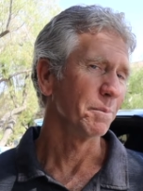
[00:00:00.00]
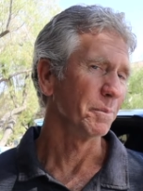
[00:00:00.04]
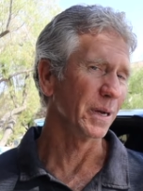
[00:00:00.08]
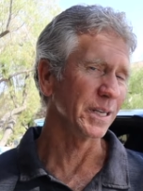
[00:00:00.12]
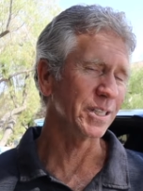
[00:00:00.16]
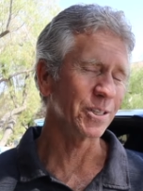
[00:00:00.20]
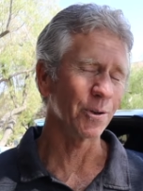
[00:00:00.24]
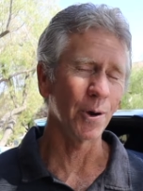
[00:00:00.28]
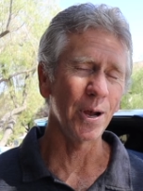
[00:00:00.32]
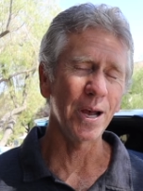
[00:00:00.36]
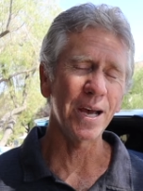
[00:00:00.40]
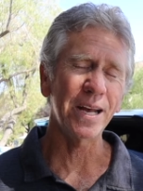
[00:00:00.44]

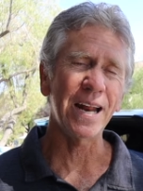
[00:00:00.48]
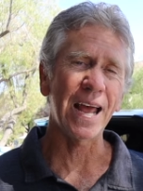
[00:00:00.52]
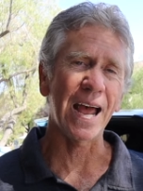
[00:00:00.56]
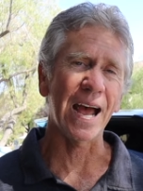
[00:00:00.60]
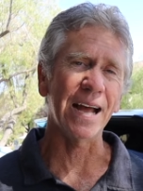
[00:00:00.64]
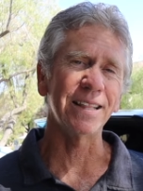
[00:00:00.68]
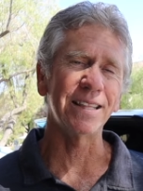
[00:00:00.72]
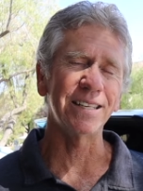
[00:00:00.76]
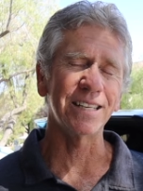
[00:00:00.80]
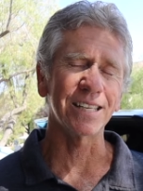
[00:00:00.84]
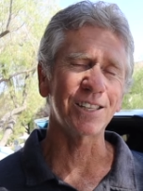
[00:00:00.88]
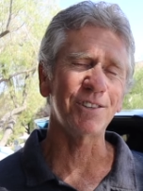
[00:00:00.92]
but Toyota
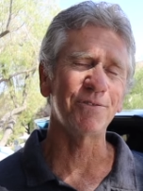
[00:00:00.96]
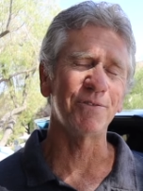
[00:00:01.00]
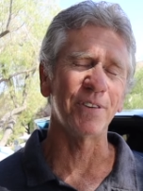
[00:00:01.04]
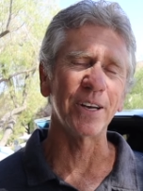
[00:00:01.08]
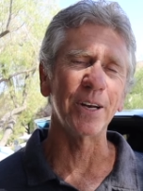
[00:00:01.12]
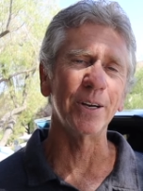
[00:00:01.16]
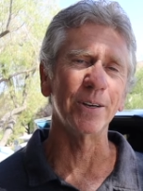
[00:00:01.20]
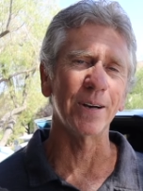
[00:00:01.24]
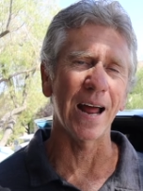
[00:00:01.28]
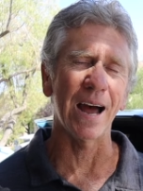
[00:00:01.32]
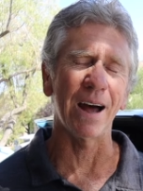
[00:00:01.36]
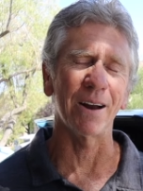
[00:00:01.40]
had this
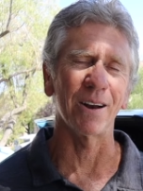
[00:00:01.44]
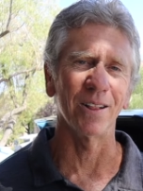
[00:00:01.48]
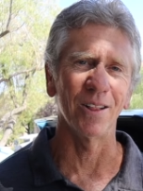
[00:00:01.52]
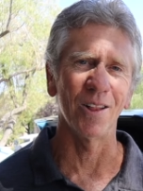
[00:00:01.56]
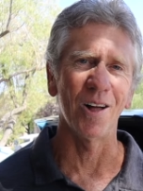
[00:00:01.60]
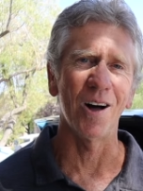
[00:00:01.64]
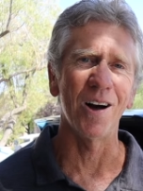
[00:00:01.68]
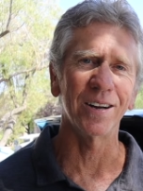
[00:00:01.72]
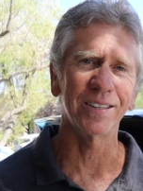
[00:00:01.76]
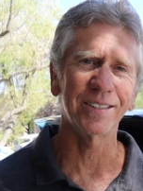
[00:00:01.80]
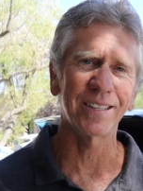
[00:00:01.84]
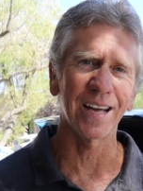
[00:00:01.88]
figured out a
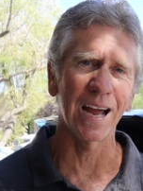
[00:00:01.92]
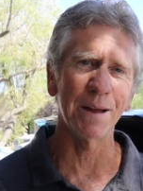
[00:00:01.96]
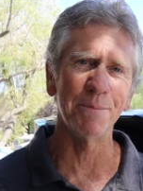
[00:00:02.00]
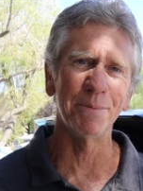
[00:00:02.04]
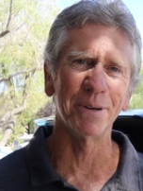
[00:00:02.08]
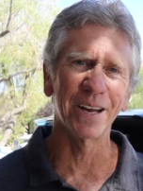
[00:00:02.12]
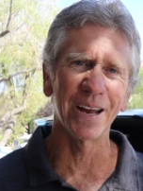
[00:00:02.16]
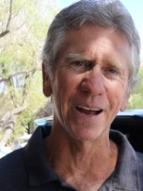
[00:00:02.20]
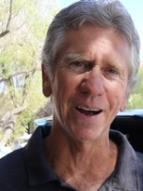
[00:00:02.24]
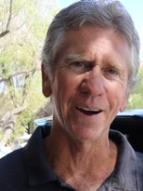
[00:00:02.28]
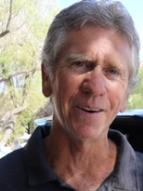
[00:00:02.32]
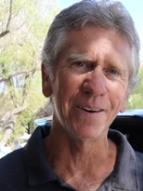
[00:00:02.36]
long time
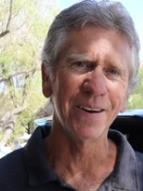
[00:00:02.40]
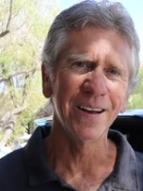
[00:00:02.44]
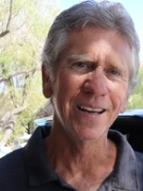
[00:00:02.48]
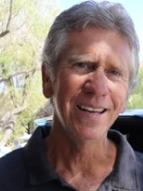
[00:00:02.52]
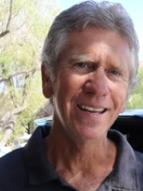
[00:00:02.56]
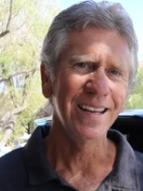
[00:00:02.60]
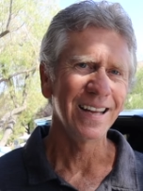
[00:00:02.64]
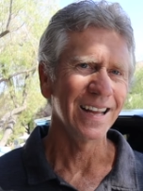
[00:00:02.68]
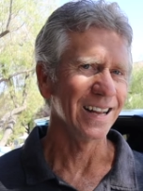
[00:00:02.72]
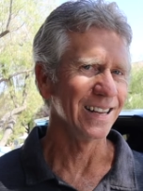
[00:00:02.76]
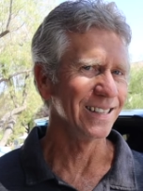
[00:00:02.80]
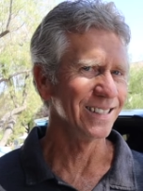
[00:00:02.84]
ago.
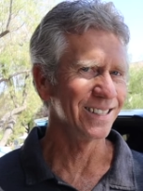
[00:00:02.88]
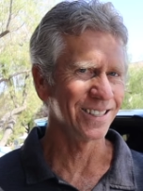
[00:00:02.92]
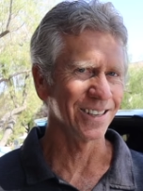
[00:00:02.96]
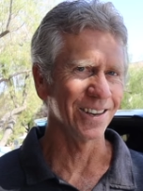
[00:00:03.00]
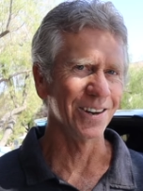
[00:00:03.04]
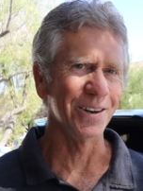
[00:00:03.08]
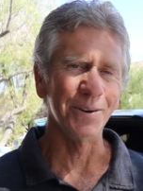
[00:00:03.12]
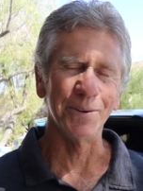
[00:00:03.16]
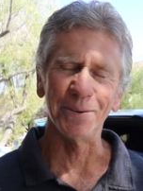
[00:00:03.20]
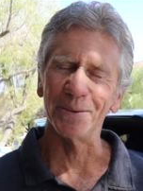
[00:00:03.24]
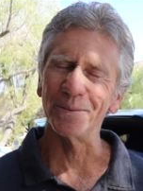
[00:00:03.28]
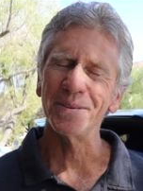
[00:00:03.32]
And
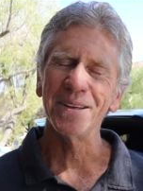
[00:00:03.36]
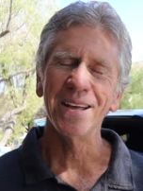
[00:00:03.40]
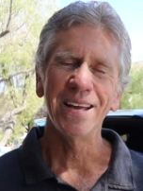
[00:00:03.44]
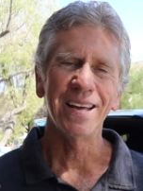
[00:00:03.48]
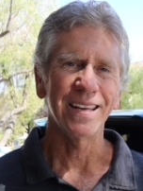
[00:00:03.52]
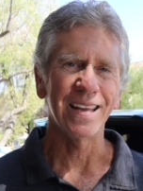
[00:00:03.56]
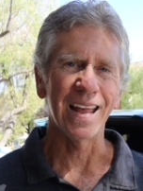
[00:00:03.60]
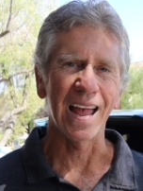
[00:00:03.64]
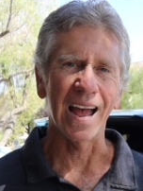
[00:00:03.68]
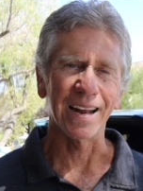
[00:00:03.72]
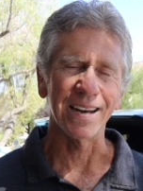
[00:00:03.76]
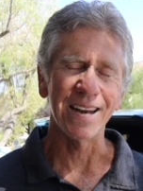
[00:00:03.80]
so
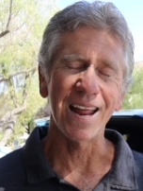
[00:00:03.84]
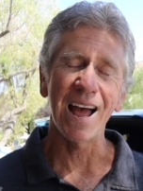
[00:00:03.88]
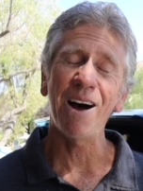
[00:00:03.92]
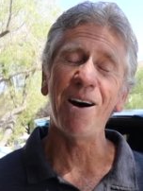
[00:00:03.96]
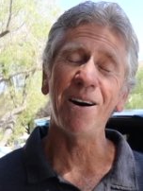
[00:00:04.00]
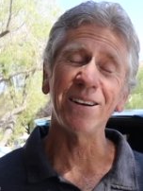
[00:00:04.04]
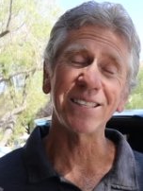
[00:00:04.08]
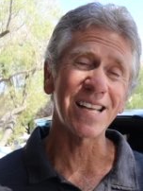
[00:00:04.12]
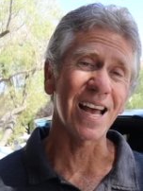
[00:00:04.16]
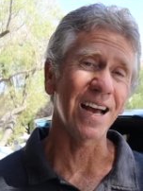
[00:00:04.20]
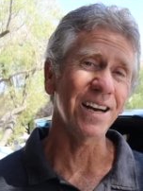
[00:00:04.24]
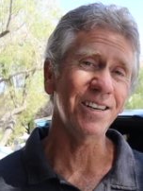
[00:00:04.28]
yeah,
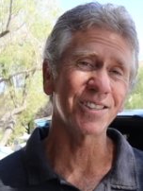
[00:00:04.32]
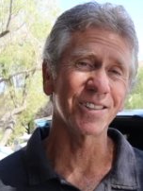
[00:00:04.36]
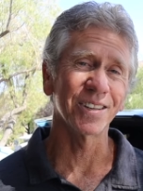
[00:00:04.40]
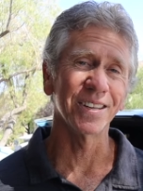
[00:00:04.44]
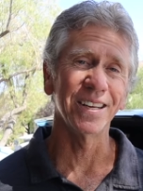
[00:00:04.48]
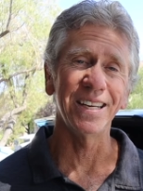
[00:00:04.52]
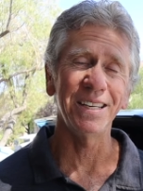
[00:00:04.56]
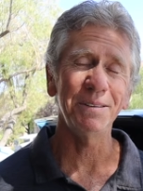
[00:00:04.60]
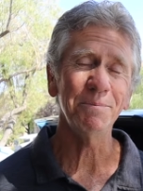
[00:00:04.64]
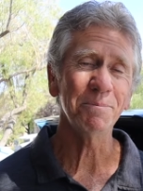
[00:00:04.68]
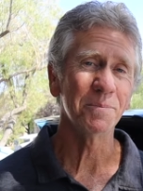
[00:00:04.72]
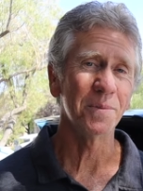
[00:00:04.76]
now is
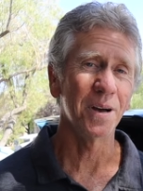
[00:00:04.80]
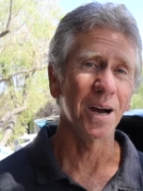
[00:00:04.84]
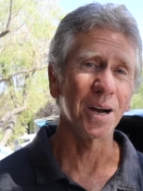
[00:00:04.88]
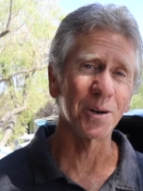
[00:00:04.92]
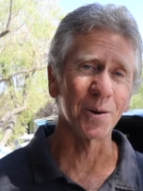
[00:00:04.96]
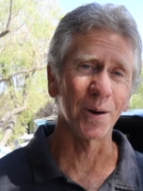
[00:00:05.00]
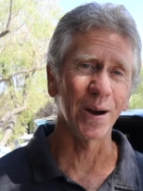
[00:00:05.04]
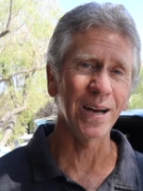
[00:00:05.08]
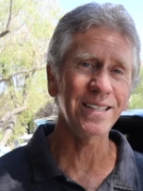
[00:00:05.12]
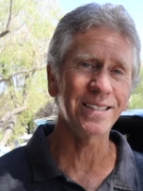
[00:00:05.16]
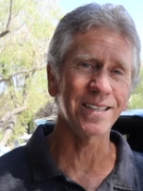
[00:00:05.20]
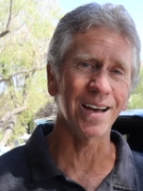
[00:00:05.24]
actually a
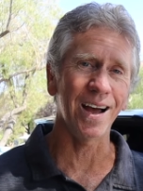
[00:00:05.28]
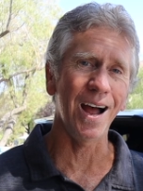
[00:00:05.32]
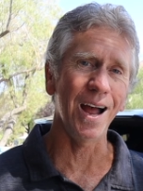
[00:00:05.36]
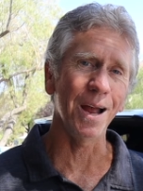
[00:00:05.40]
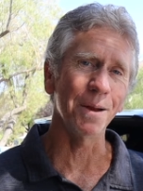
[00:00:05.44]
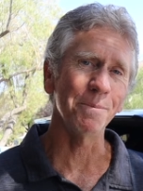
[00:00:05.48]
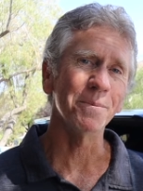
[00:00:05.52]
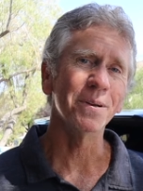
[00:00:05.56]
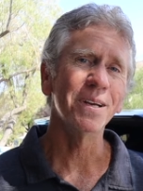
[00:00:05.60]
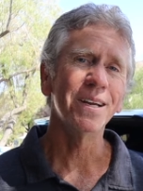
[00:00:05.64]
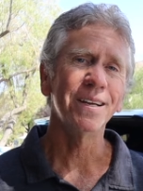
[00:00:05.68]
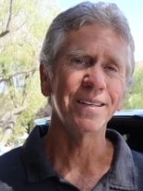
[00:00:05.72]
great
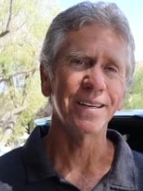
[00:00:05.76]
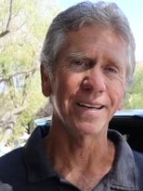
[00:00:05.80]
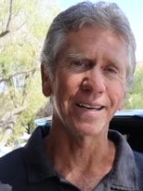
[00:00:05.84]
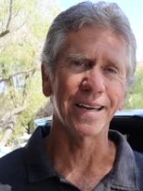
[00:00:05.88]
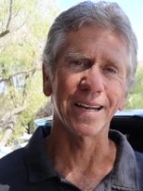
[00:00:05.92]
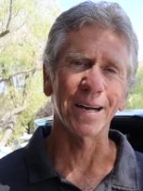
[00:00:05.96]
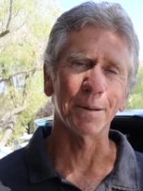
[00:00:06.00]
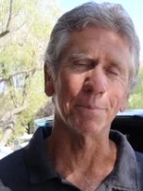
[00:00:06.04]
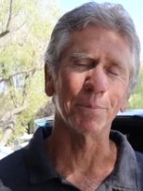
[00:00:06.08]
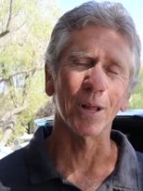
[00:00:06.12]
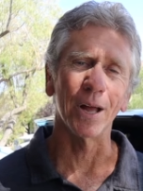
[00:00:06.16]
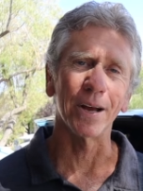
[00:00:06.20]
time to
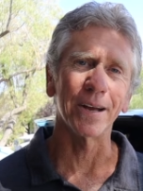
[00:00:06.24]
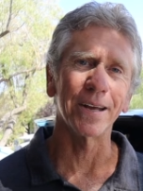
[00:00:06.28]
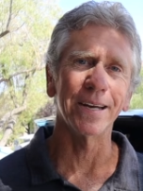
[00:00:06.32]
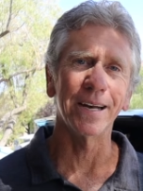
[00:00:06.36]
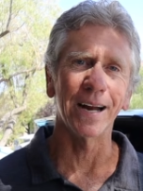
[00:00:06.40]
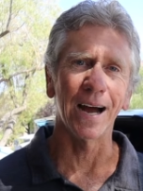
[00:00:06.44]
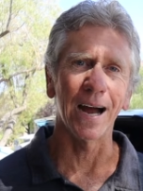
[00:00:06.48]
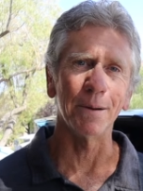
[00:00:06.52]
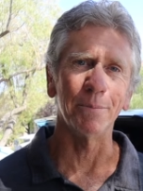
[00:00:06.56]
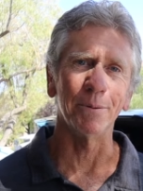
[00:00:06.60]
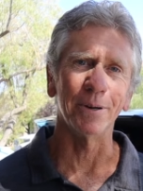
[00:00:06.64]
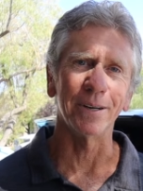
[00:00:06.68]
get a
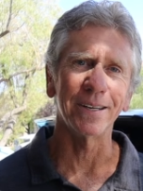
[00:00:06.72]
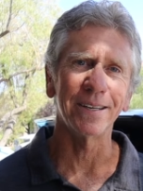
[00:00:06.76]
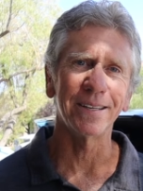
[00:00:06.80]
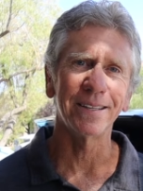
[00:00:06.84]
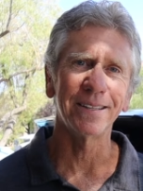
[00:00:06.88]
plug-in hybrid.